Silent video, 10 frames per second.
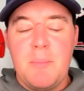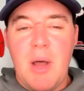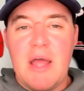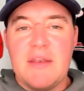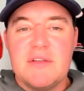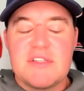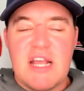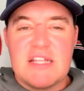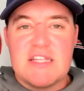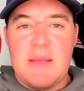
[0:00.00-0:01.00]
But
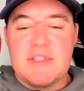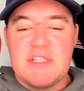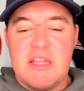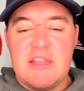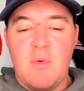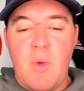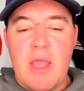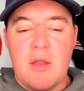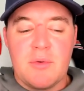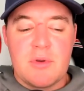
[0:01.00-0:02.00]
Scott Simons leading the
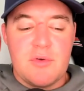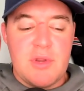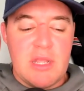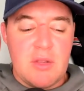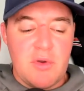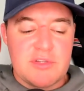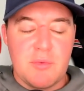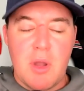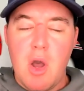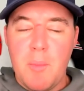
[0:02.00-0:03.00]
way on recruiting Chris
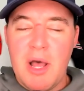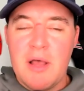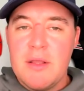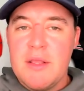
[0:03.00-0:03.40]
Wacoma.